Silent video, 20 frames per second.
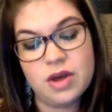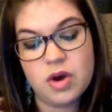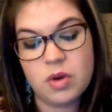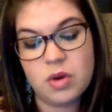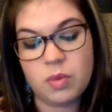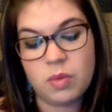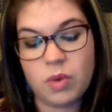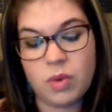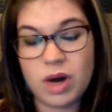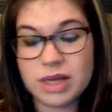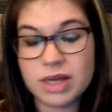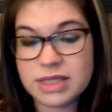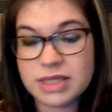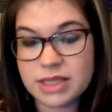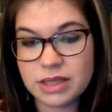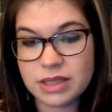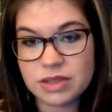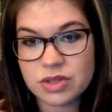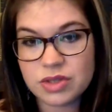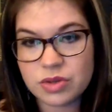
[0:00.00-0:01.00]

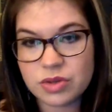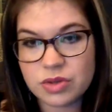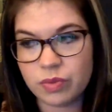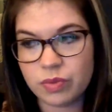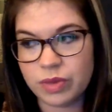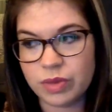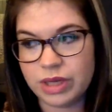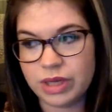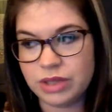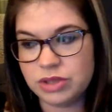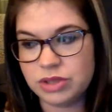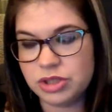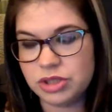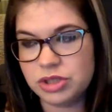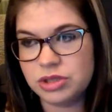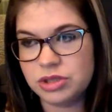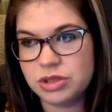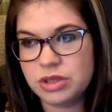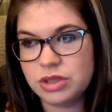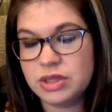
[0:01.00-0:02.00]
wanting to
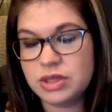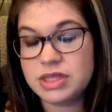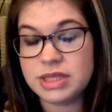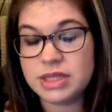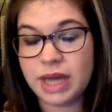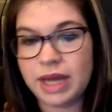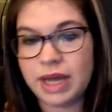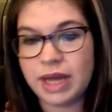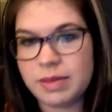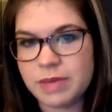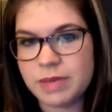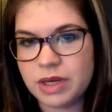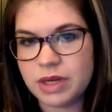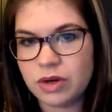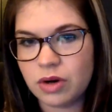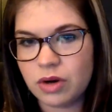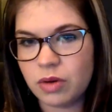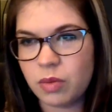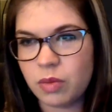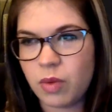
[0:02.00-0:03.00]
reach Diamond
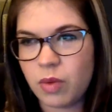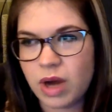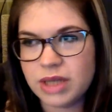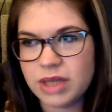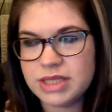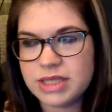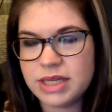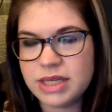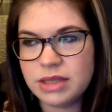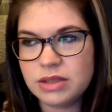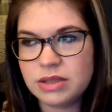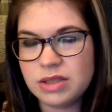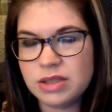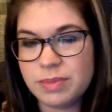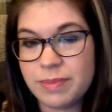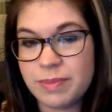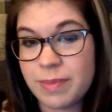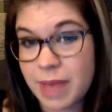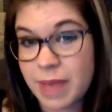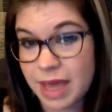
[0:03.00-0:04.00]
or wanting to
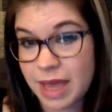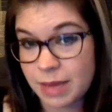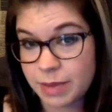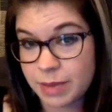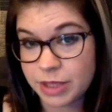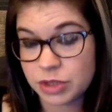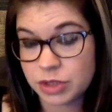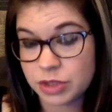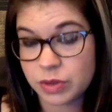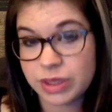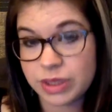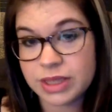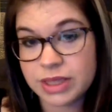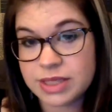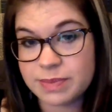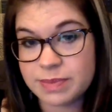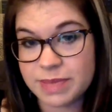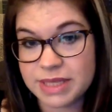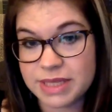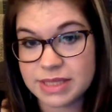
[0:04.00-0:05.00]
maybe join
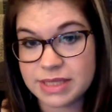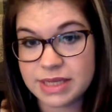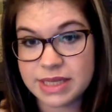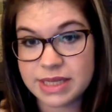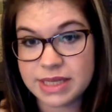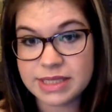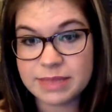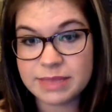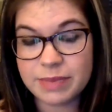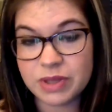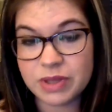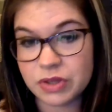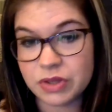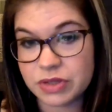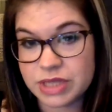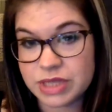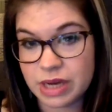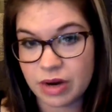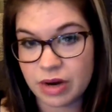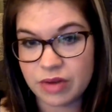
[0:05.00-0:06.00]
this business, but they're
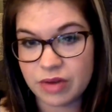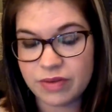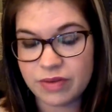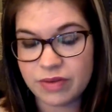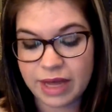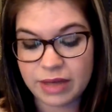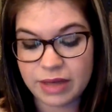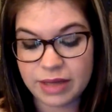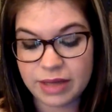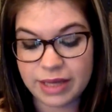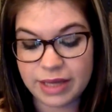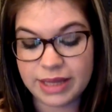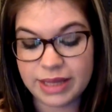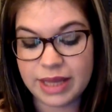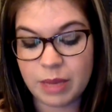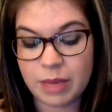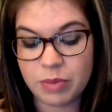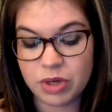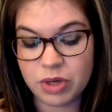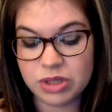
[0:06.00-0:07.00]
terrified? Like
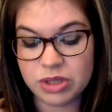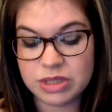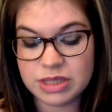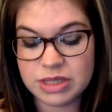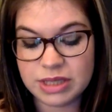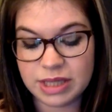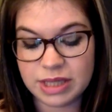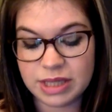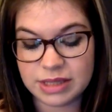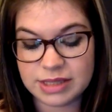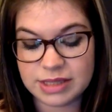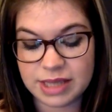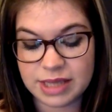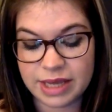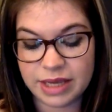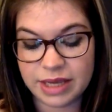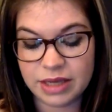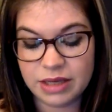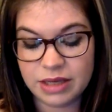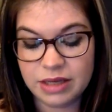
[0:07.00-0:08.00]
that person that's
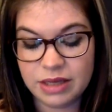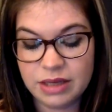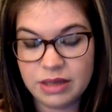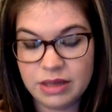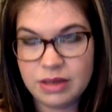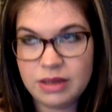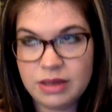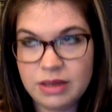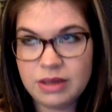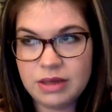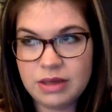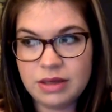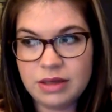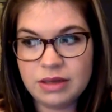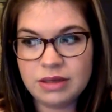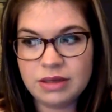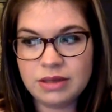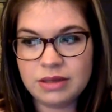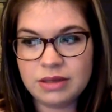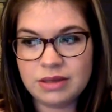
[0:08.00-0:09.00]
like,
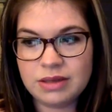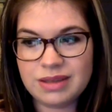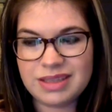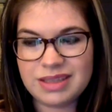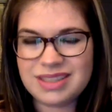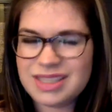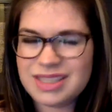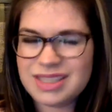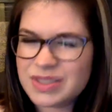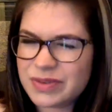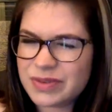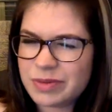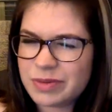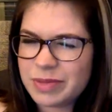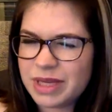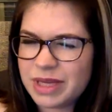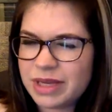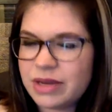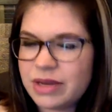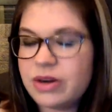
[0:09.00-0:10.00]
is this for
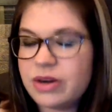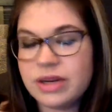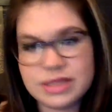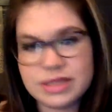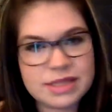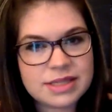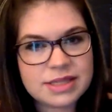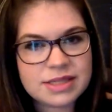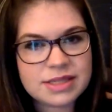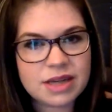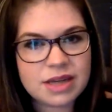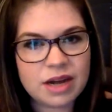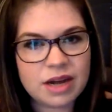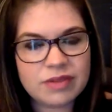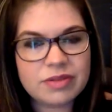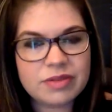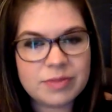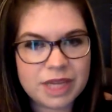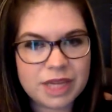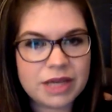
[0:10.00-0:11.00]
me or is this not
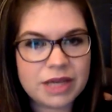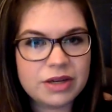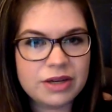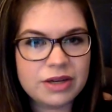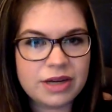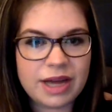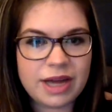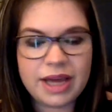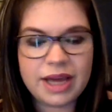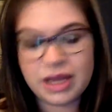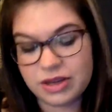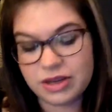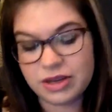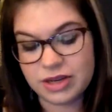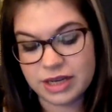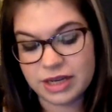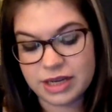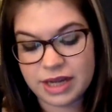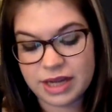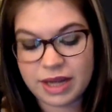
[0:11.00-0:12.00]
for me? Could I,
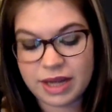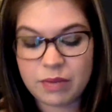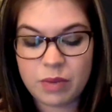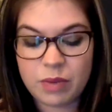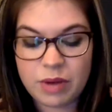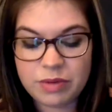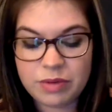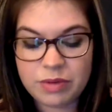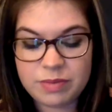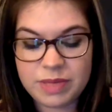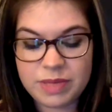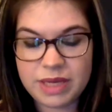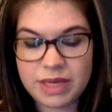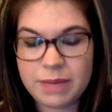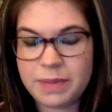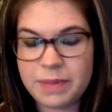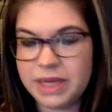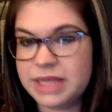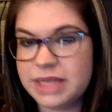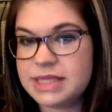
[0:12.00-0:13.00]
couldn't I? What would be a
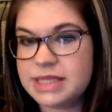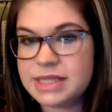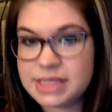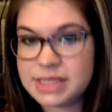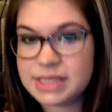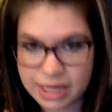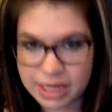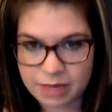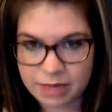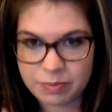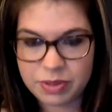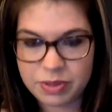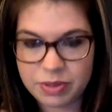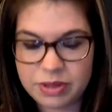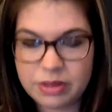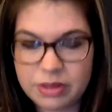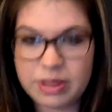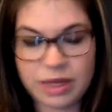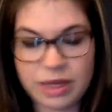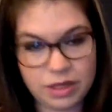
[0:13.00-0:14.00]
biggest tip
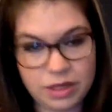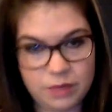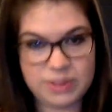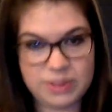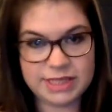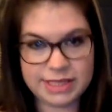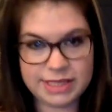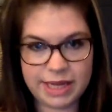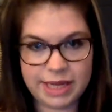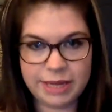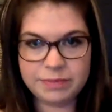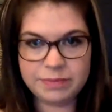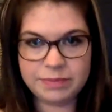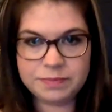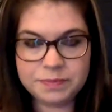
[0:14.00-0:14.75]
that you would say?